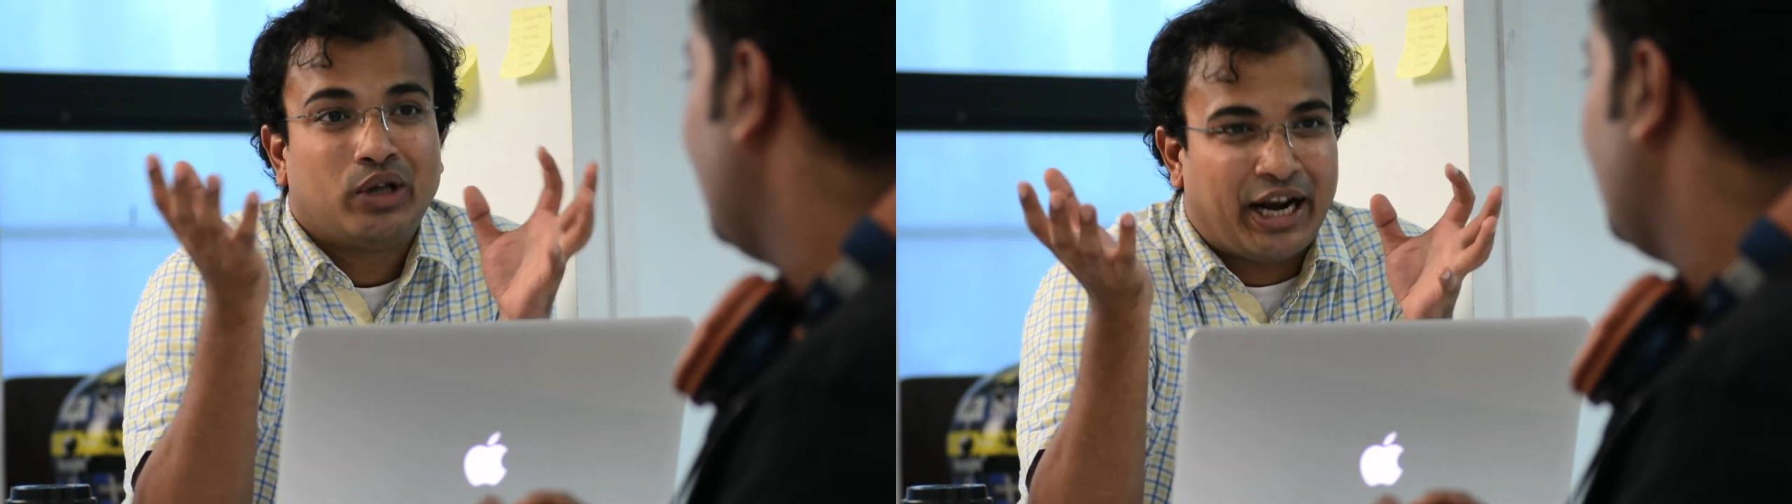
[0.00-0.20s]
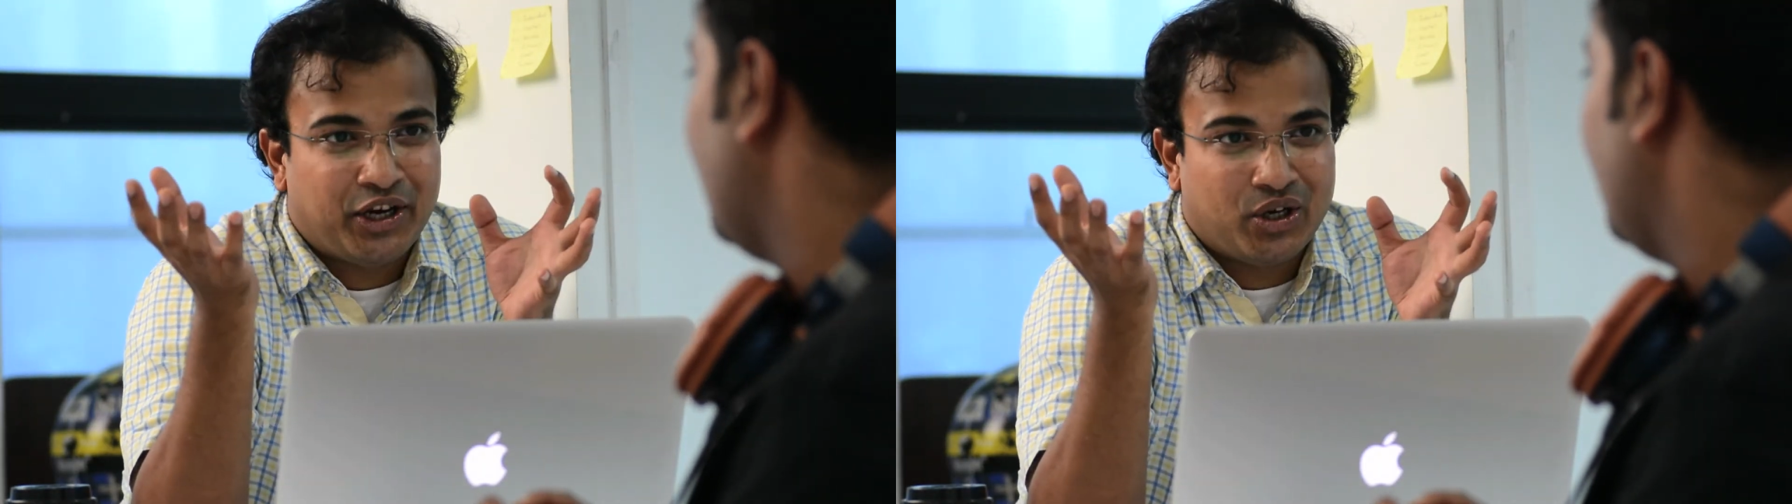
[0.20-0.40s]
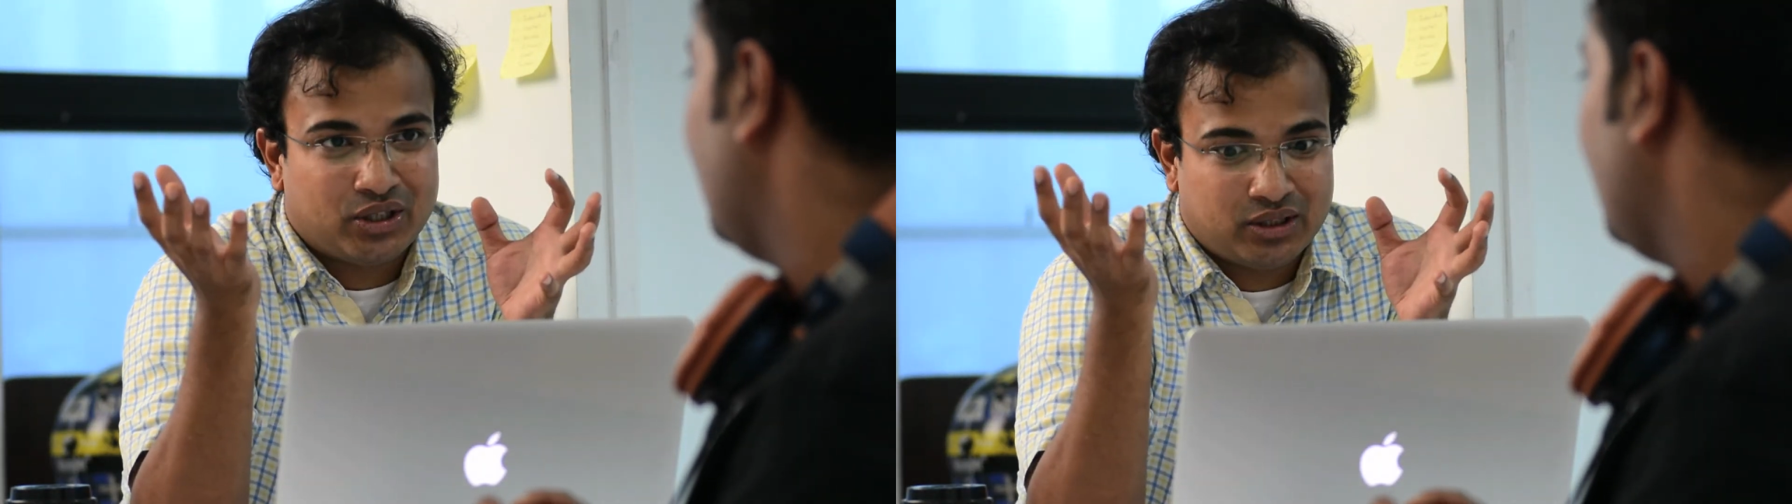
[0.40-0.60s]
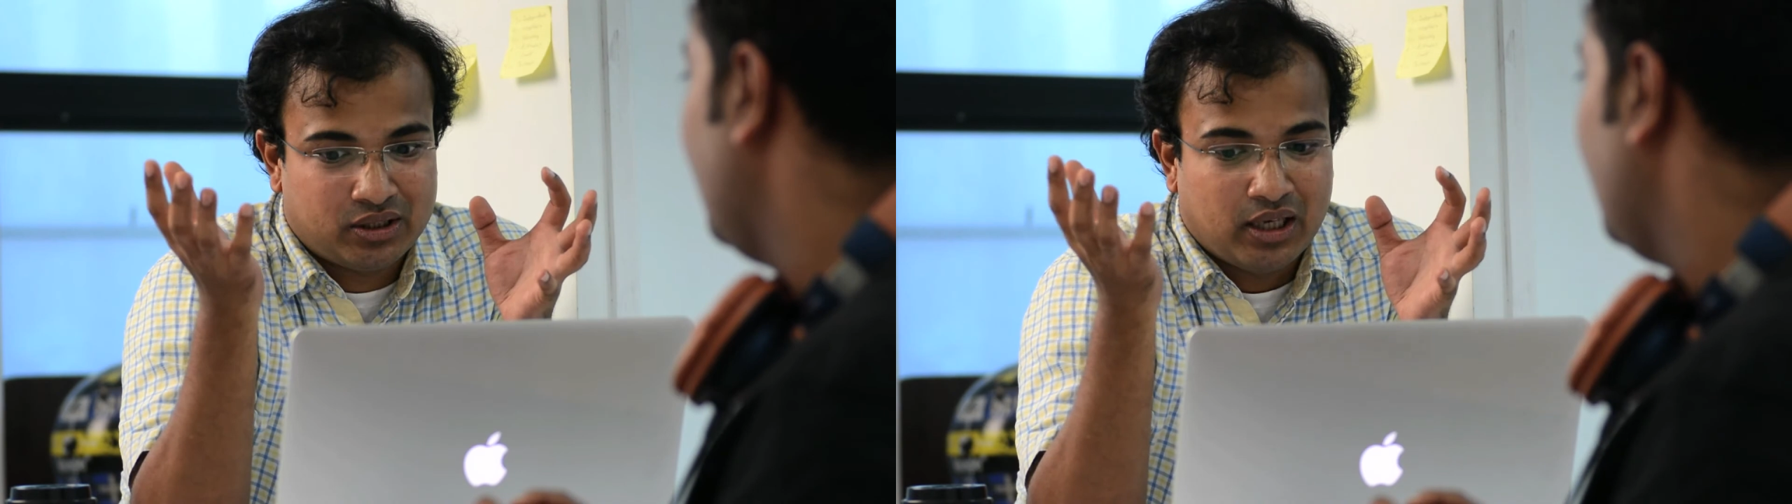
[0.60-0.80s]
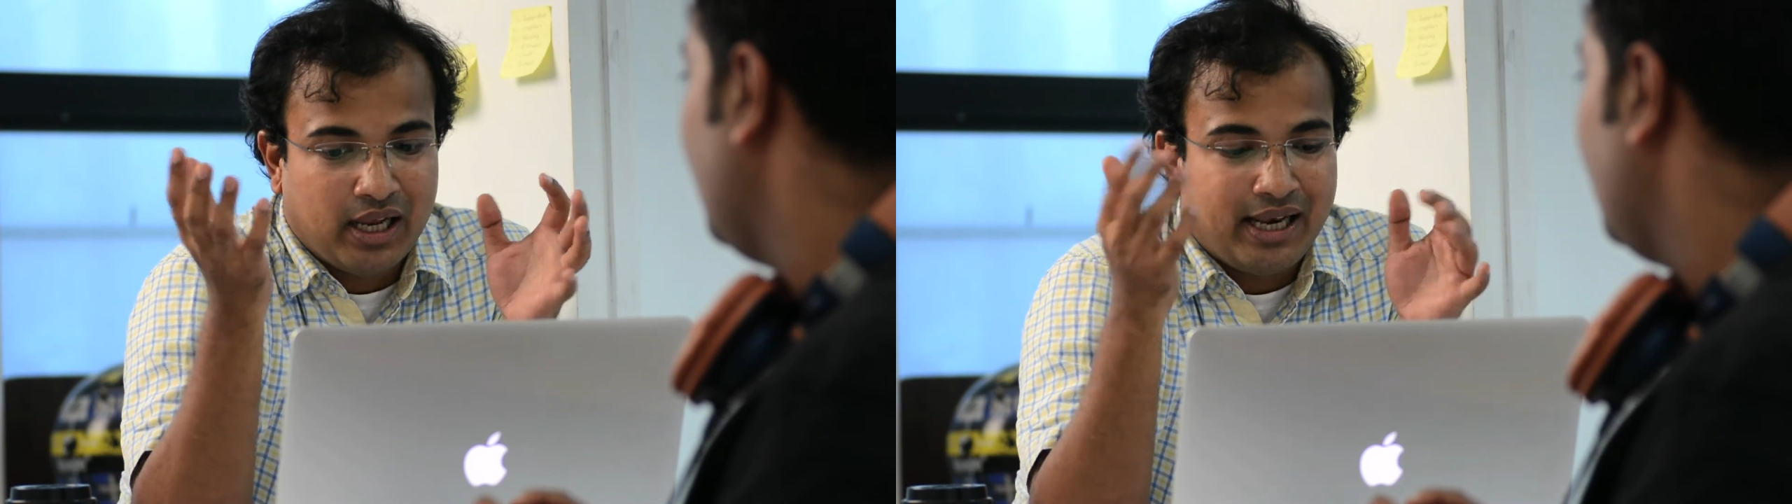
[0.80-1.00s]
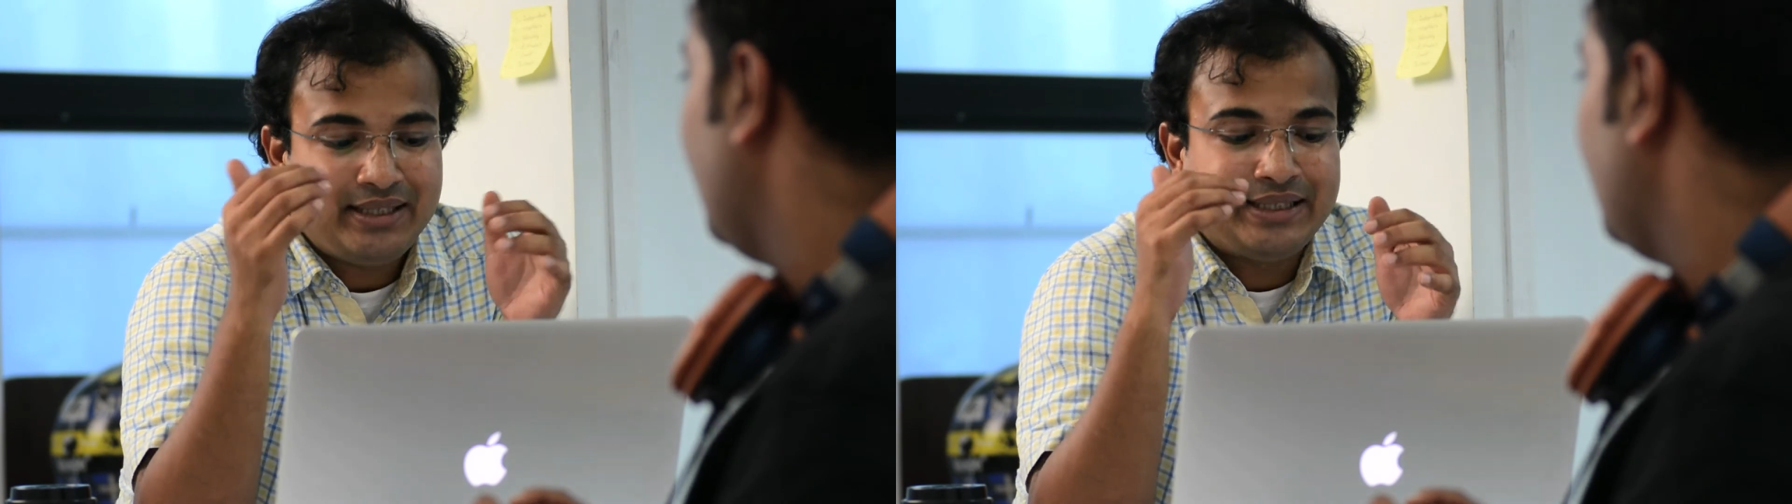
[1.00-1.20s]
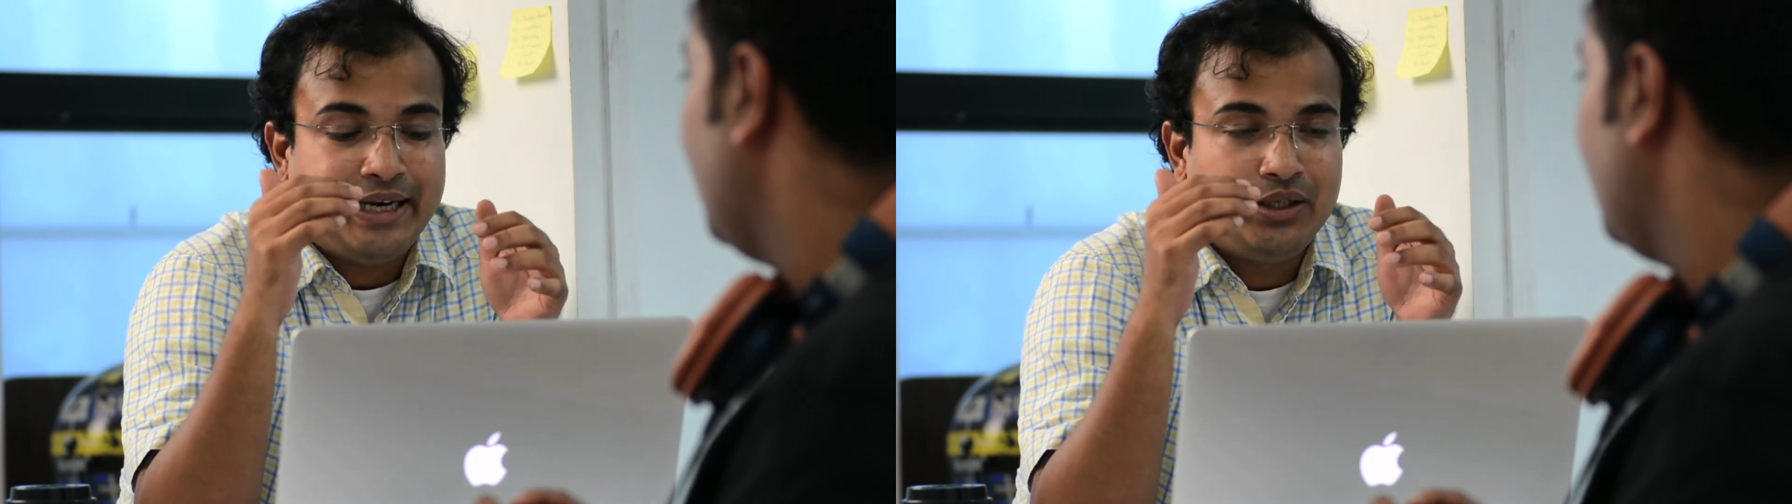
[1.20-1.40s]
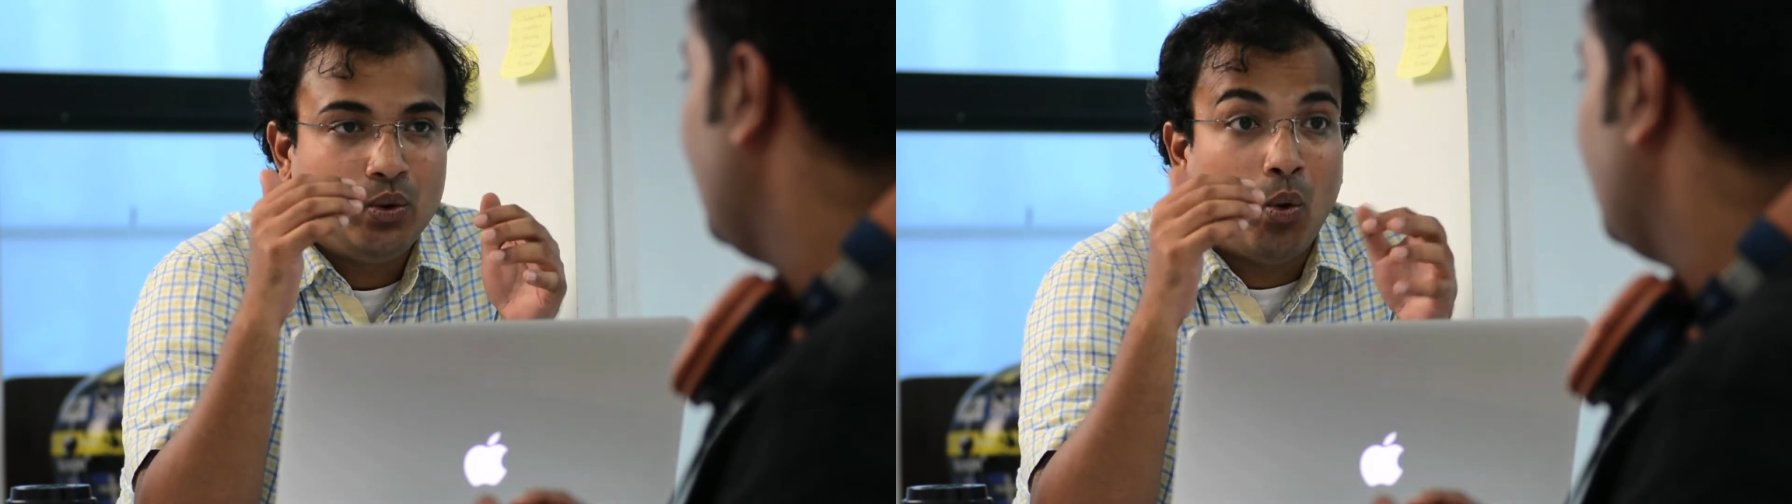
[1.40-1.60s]
grandiose let's
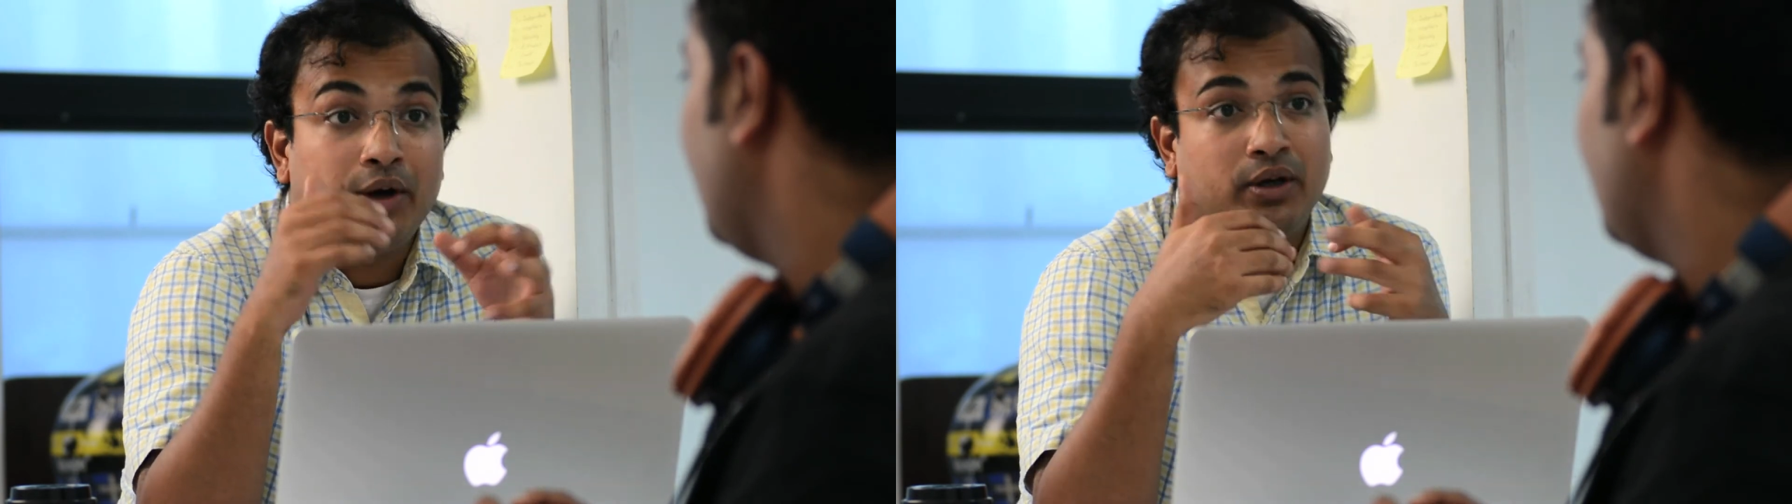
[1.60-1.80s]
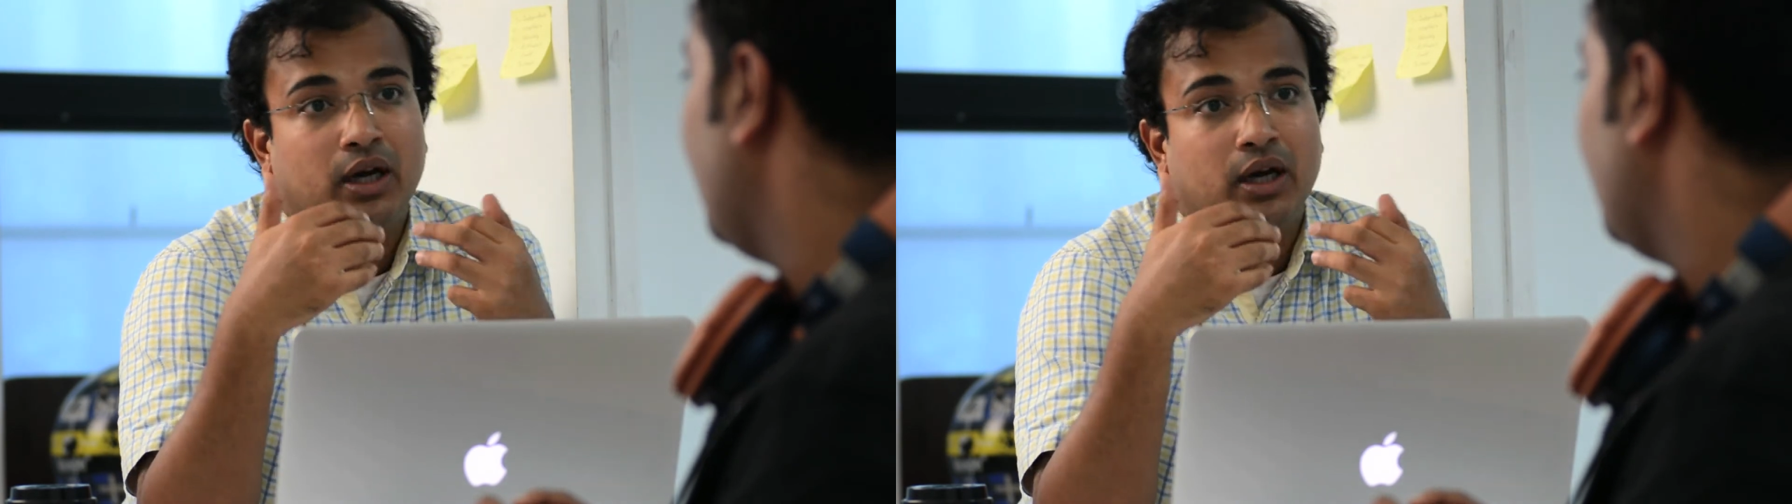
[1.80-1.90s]
stick to what